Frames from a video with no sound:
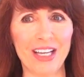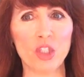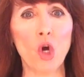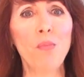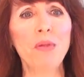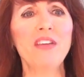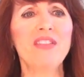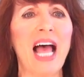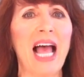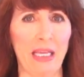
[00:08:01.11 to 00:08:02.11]
don't
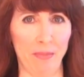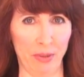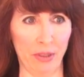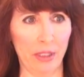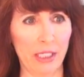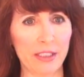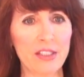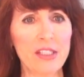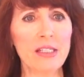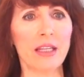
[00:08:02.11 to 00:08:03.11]
believe the hype.
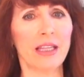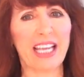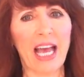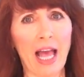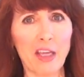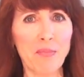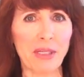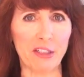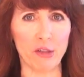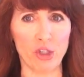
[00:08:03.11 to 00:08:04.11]
This is like hype
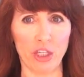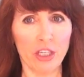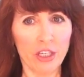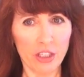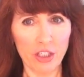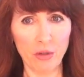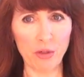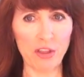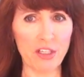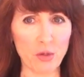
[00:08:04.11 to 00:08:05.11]
energy,
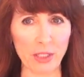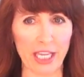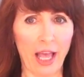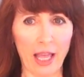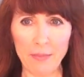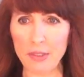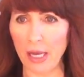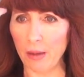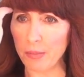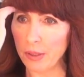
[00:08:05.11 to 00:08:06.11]
where things are really hyped
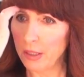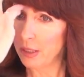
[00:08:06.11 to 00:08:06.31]
up.